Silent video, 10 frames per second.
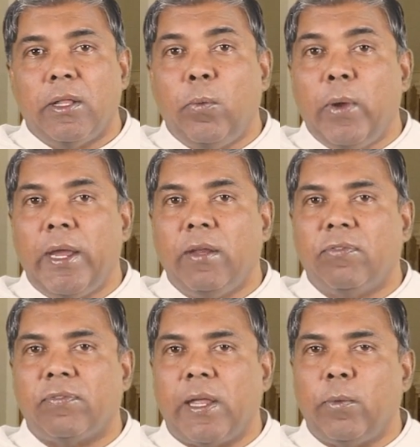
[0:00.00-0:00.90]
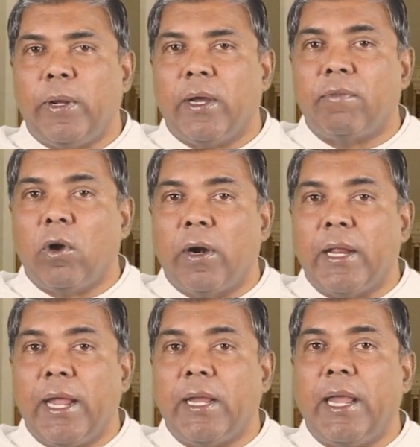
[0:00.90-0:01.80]
the ways that we have
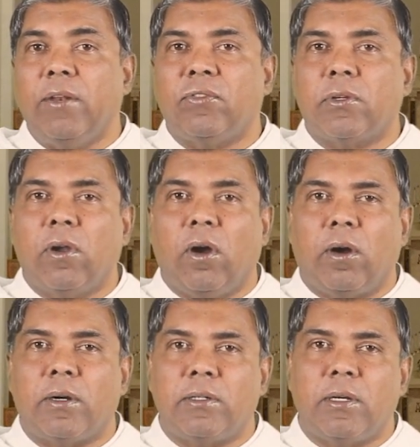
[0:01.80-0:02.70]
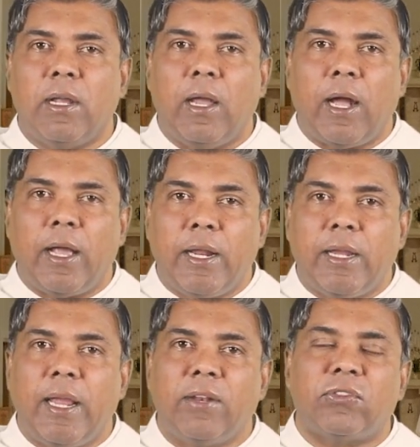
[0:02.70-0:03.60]
gone against God and
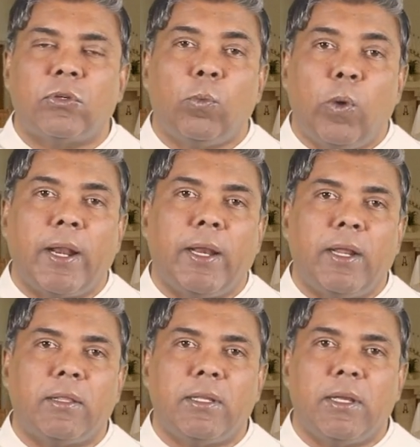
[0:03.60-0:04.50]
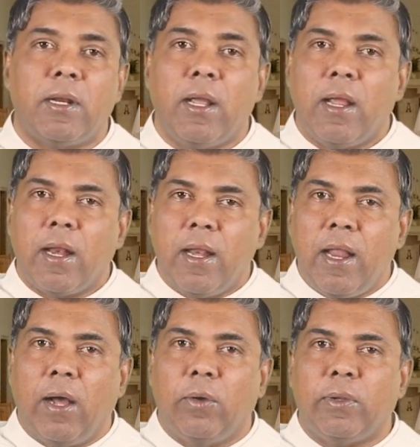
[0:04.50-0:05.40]
against one another.
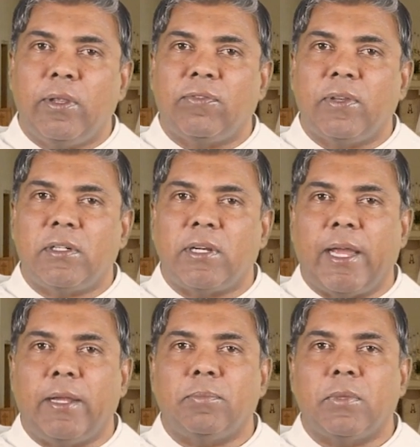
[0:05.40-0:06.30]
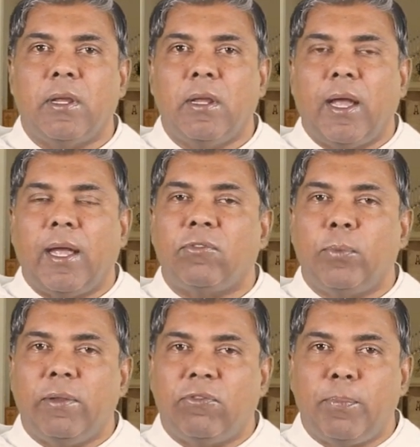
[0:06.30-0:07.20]
Now is the time
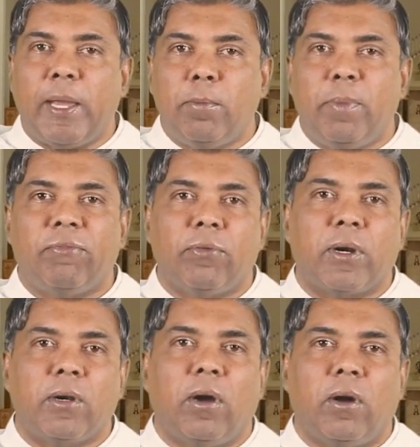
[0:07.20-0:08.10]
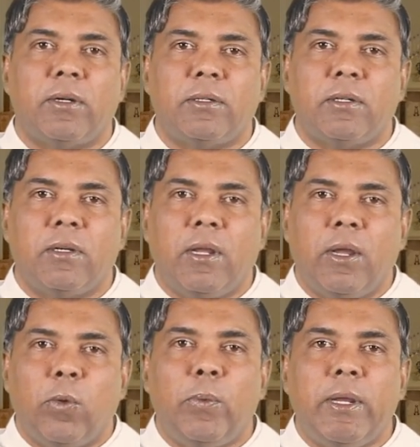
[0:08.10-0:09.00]
as we spend before God,
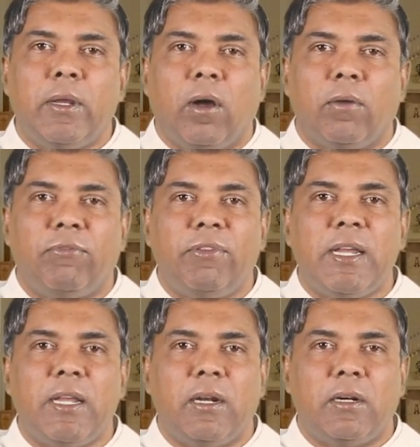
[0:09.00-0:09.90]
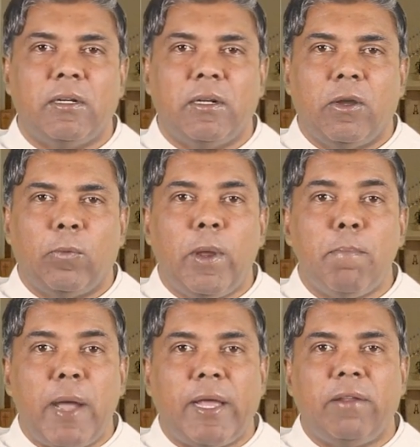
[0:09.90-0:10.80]
we feel, we
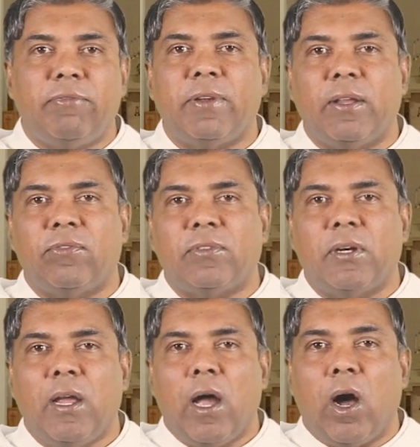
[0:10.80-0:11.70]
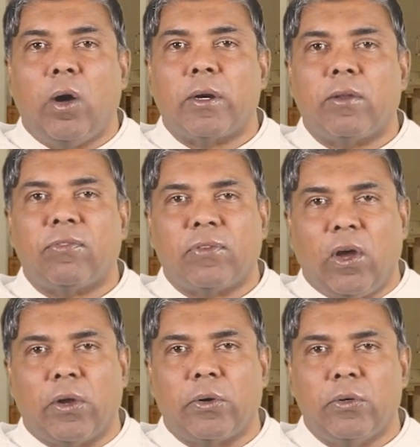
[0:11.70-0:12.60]
manifest our
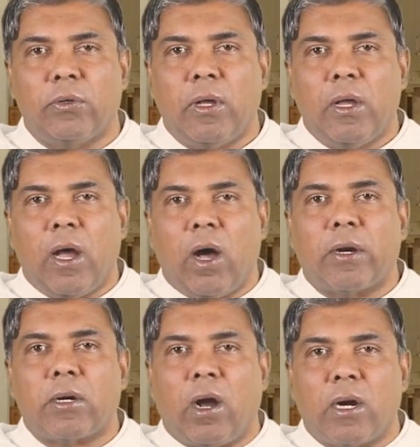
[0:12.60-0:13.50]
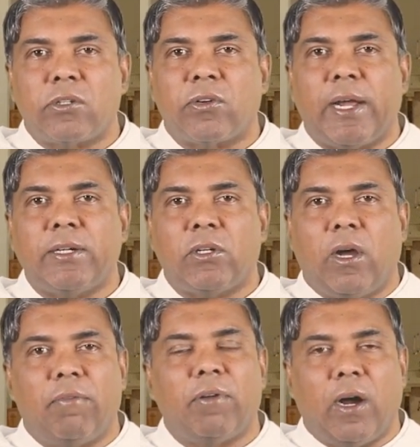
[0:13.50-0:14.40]
sorrow or contrite
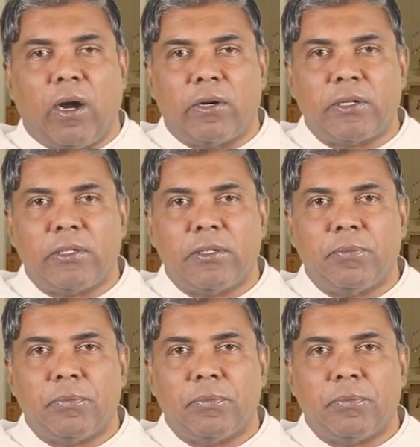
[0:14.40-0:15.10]
of heart.